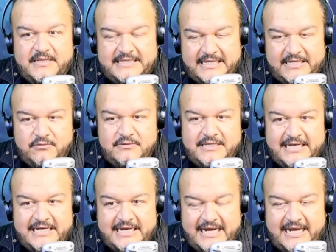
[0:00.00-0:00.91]
a lot
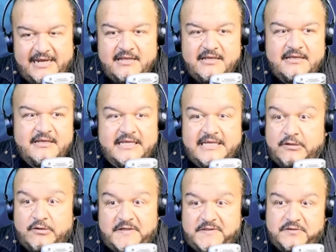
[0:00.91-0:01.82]
of money,
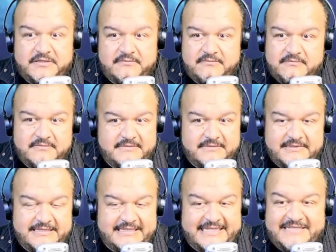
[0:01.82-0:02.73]
and with that, you could
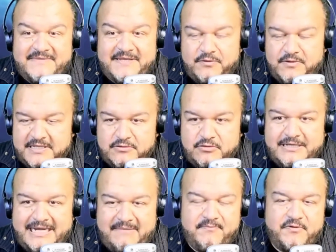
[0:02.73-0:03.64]
reduce a big
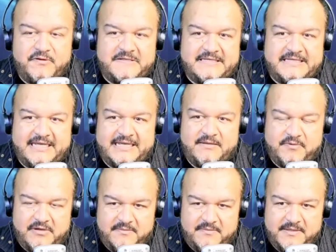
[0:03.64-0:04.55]
percentage of the problem,
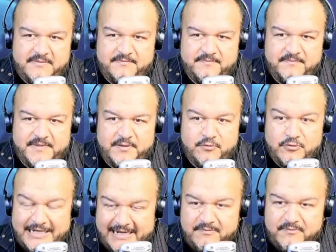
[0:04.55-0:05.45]
a really big
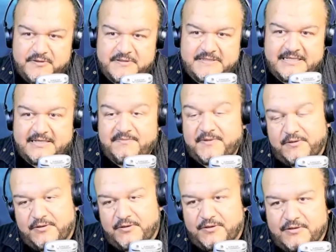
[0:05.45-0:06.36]
percentage. But
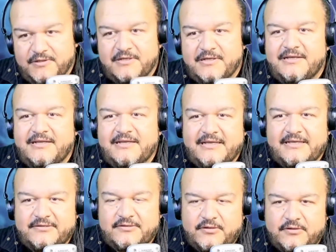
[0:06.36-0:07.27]
no, they
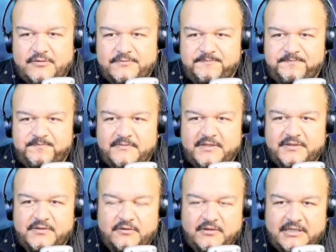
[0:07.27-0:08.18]
don't want that.
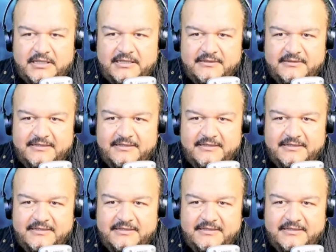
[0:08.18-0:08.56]
They don't want to